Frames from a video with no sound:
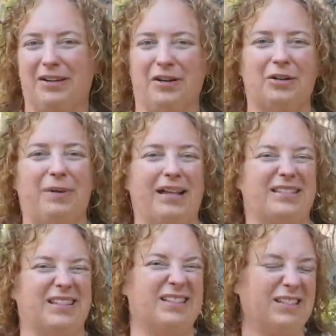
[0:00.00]
herb as
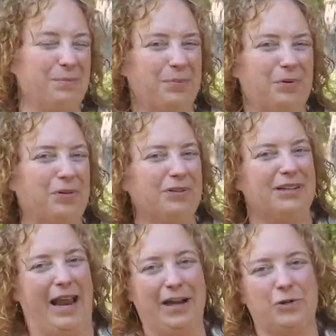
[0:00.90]
a simple,
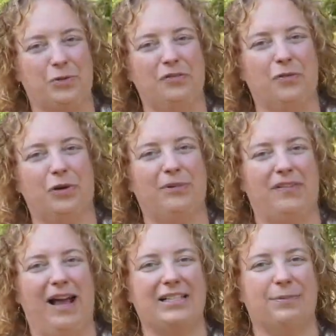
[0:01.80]
natural form of
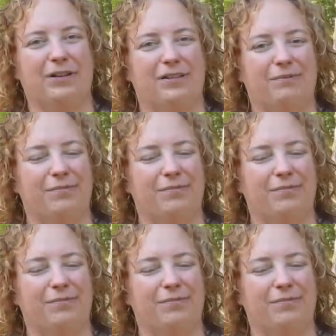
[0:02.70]
aspirin,